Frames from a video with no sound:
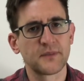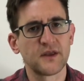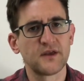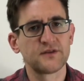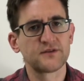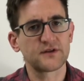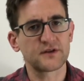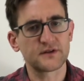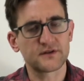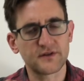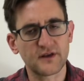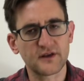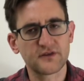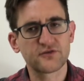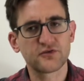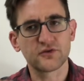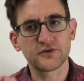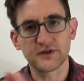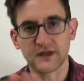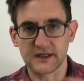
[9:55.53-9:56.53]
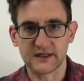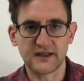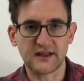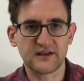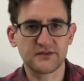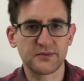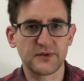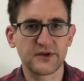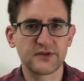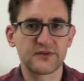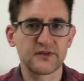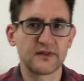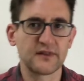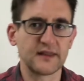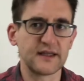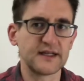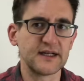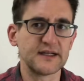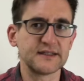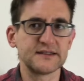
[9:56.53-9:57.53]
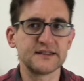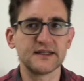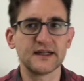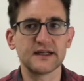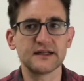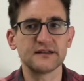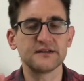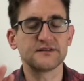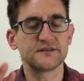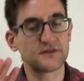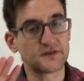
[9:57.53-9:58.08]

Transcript: Successful, yeah, it takes place in the late 1980s.